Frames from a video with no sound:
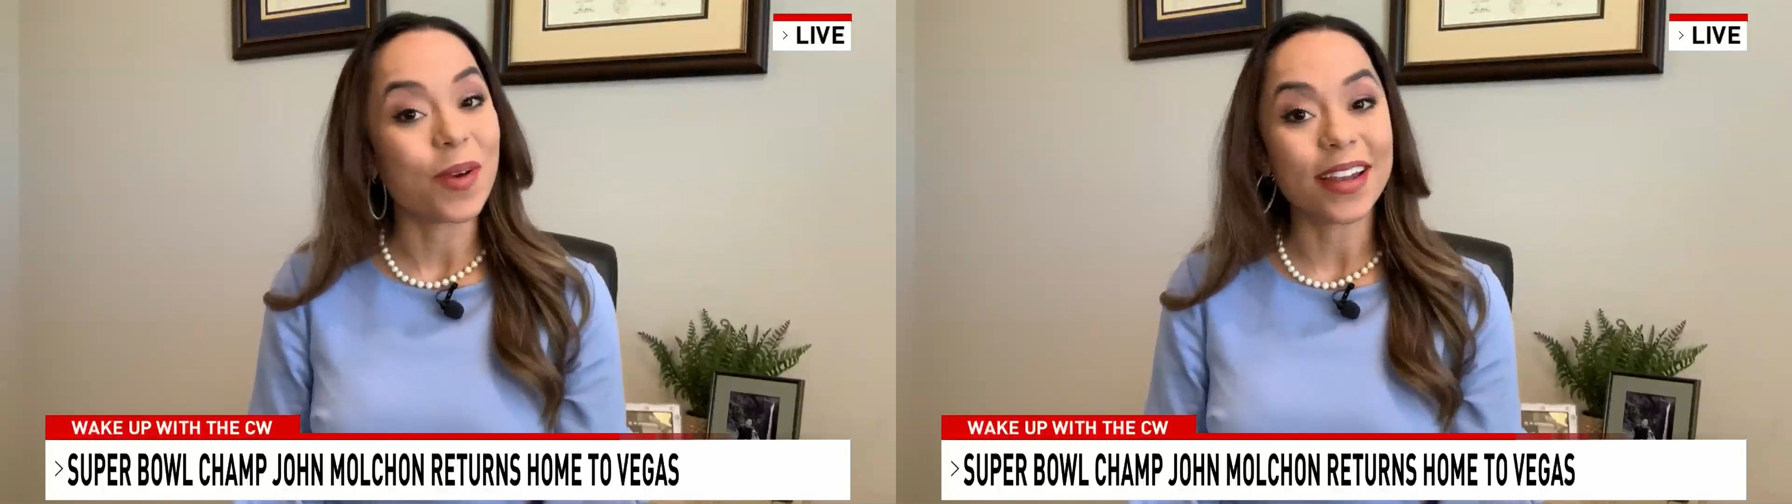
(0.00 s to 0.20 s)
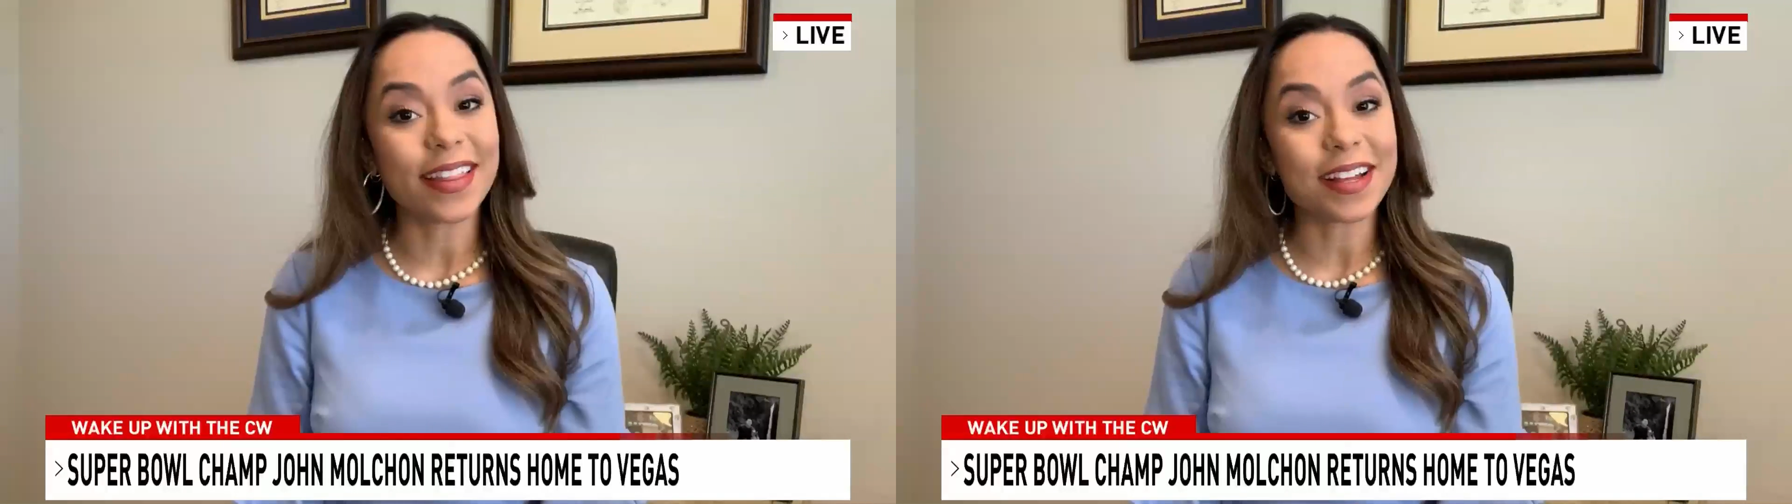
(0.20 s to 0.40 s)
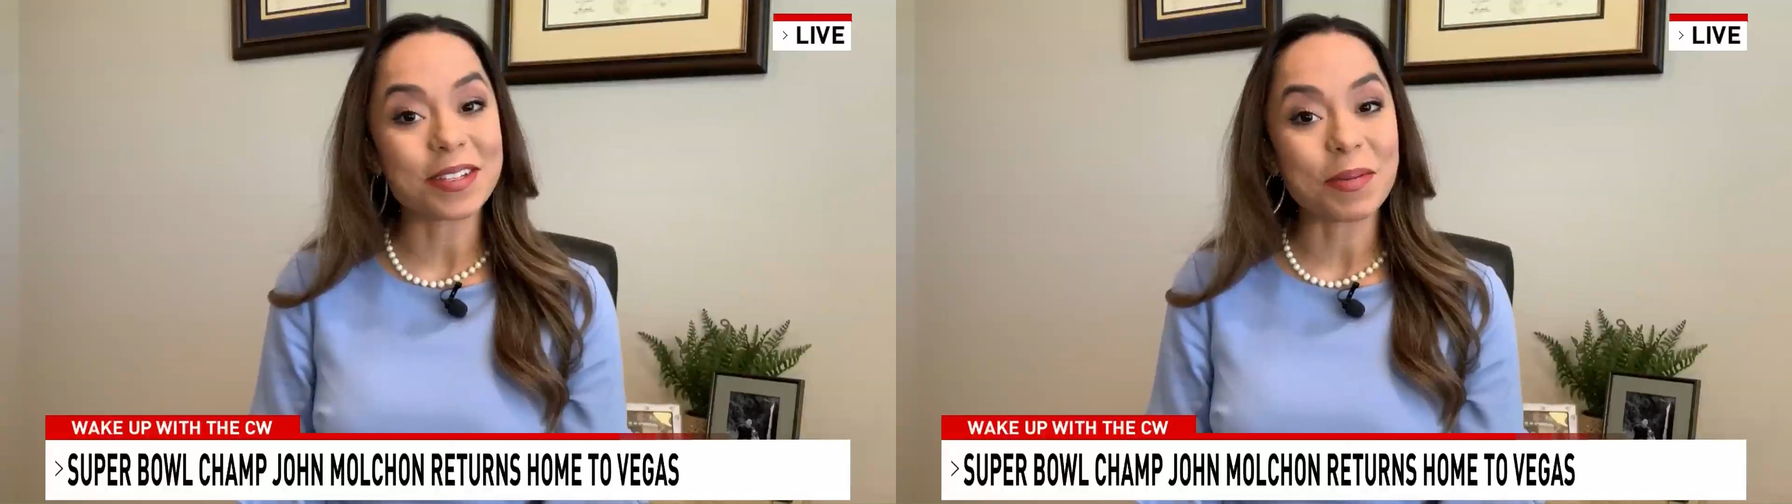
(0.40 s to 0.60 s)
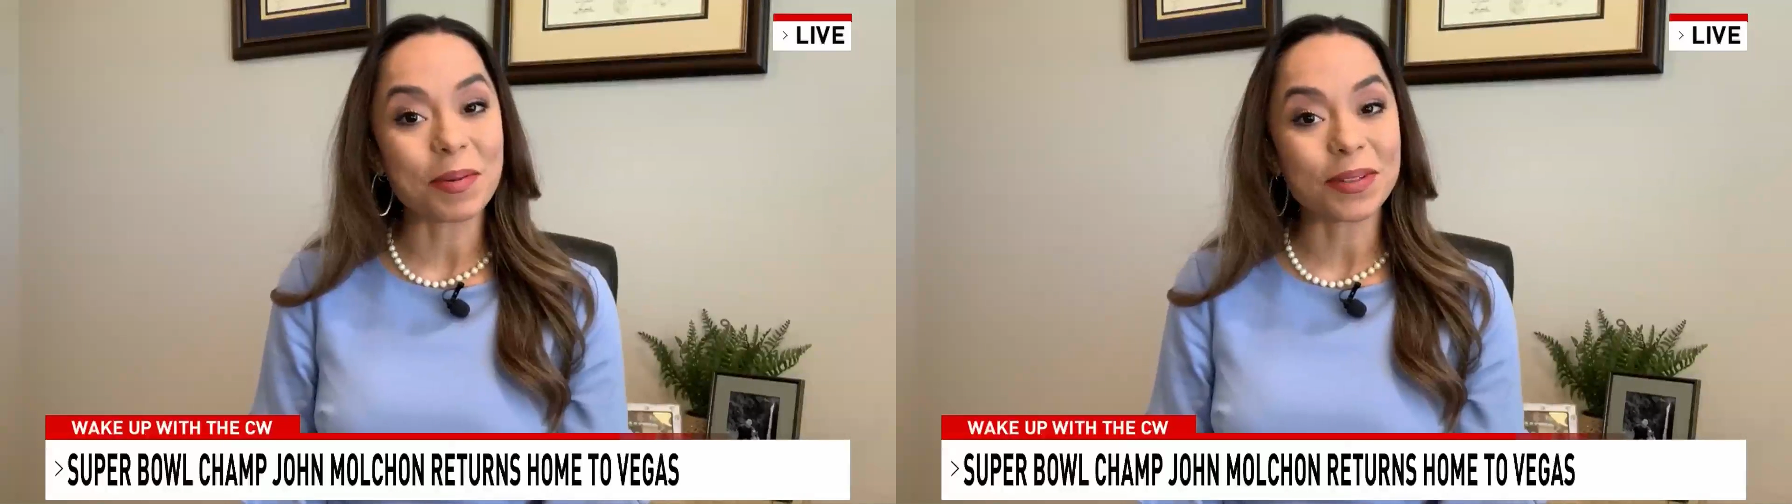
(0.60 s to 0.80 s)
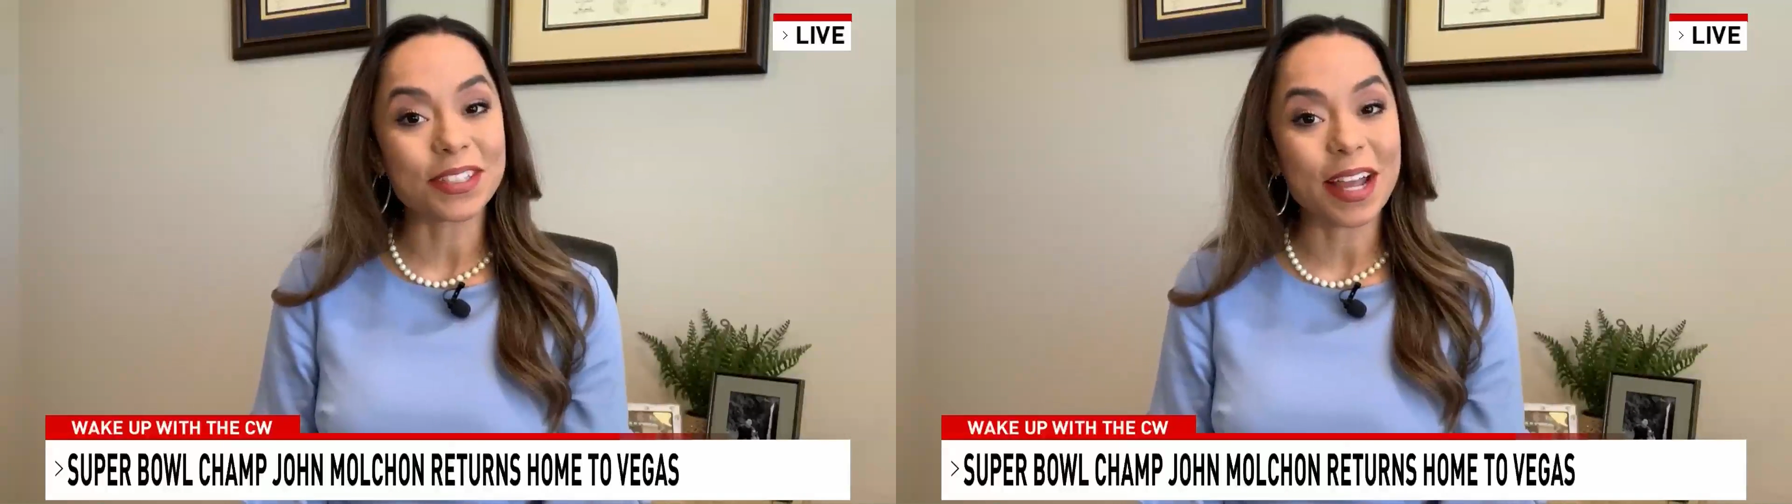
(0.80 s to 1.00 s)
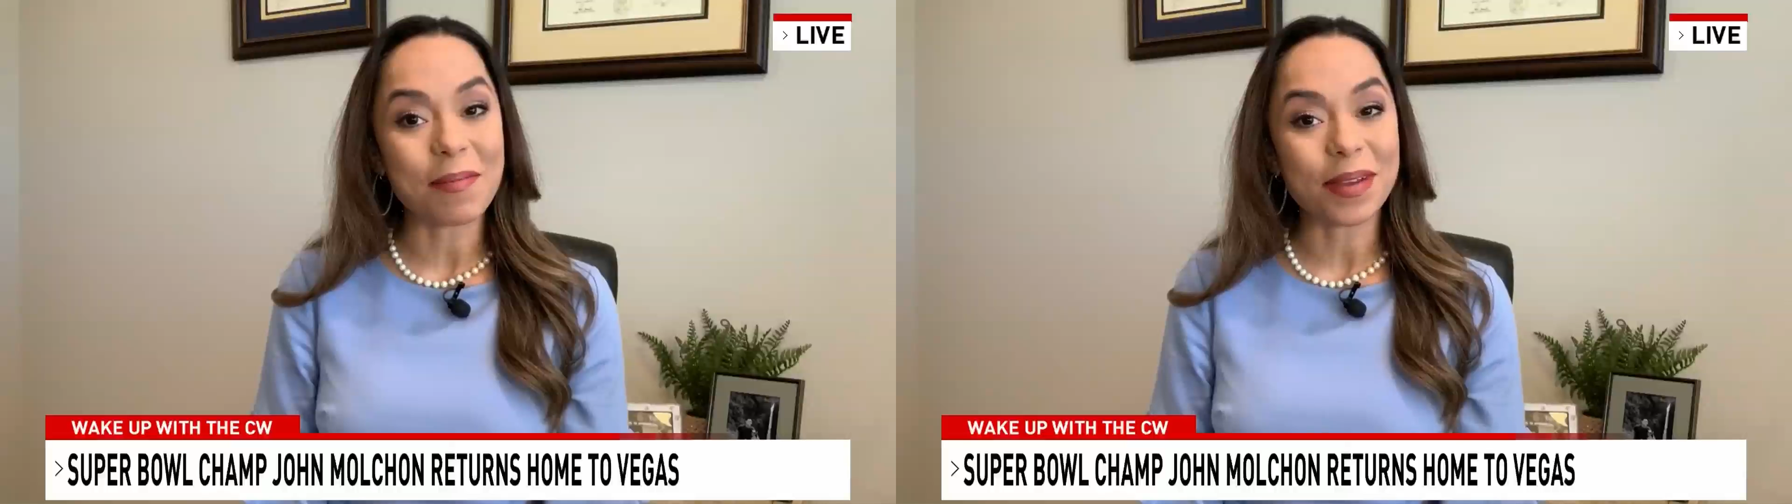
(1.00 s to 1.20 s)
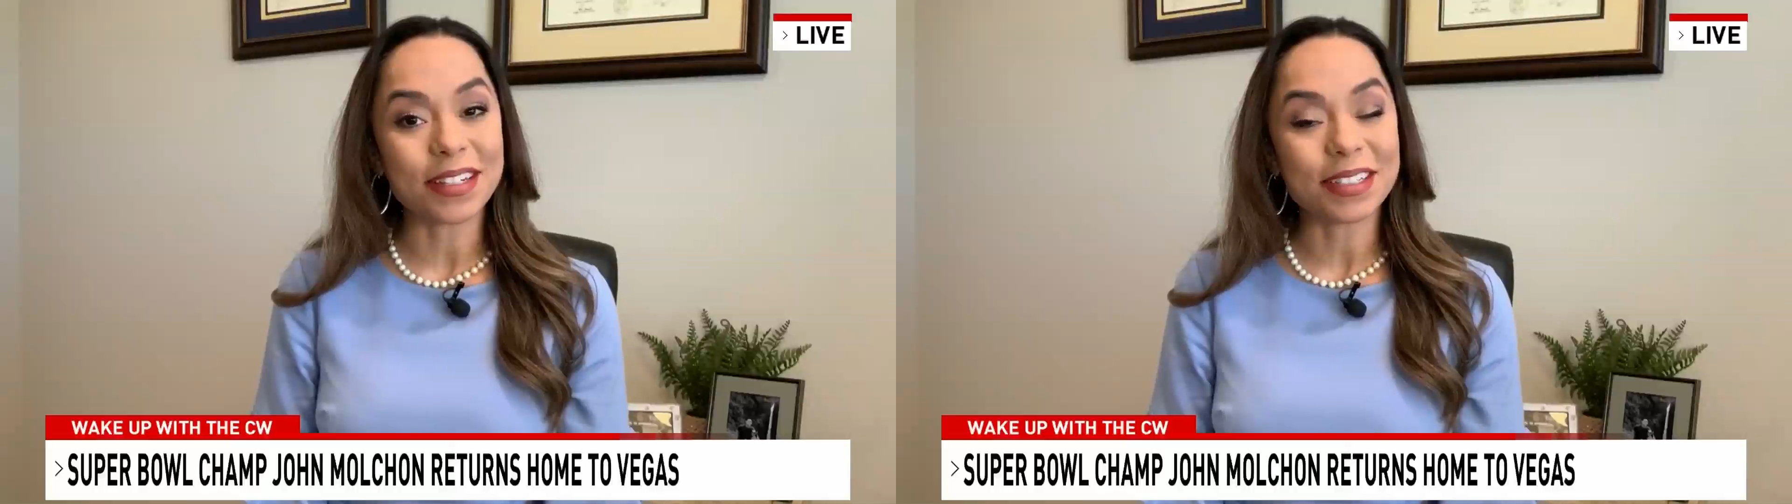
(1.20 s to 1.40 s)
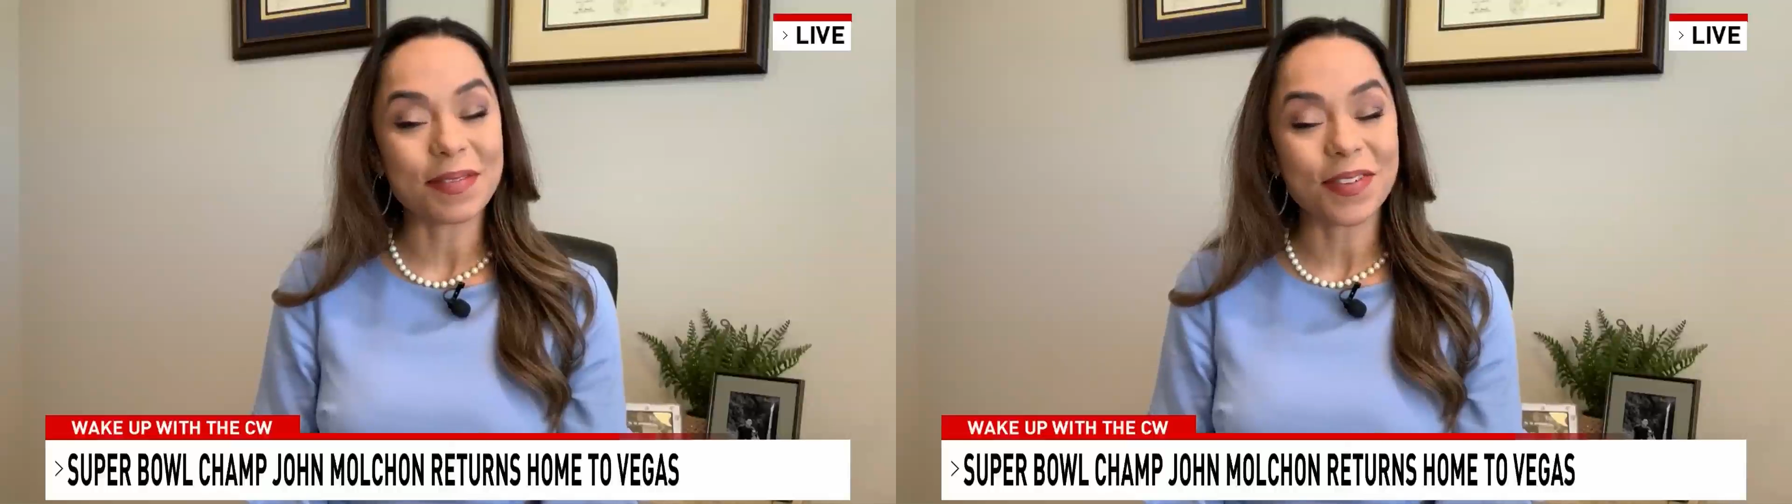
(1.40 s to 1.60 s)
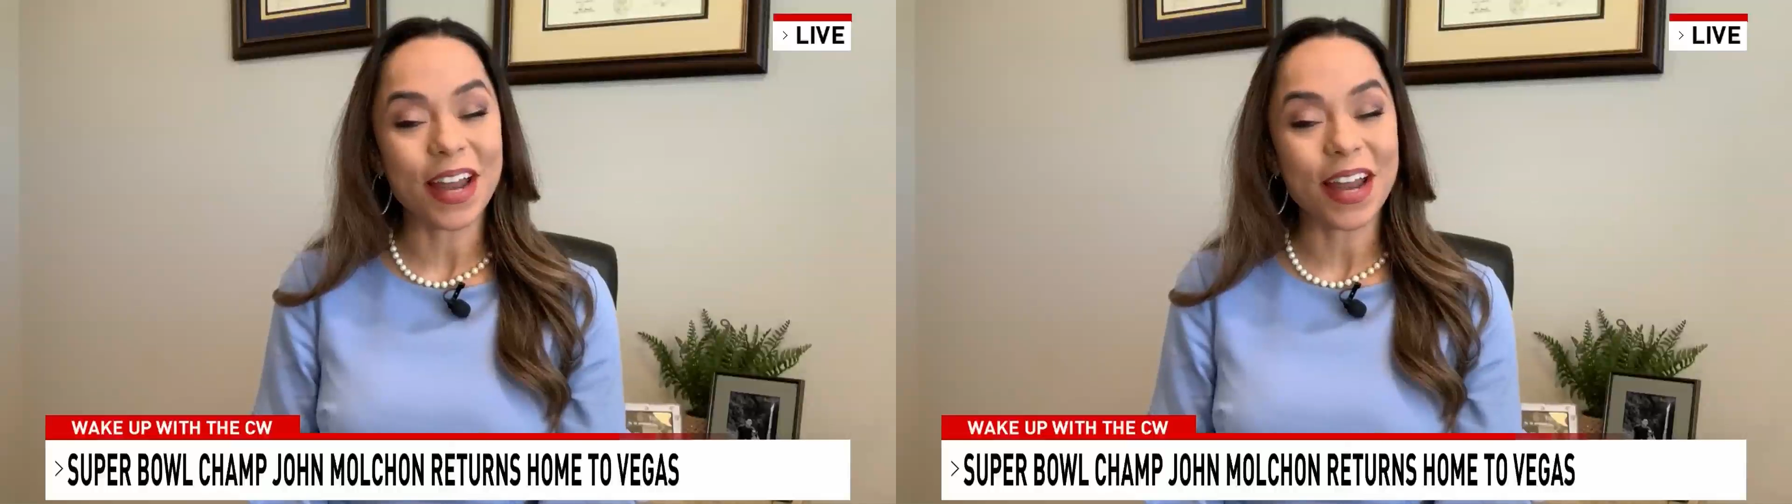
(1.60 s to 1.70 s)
winning that Super Bowl championship.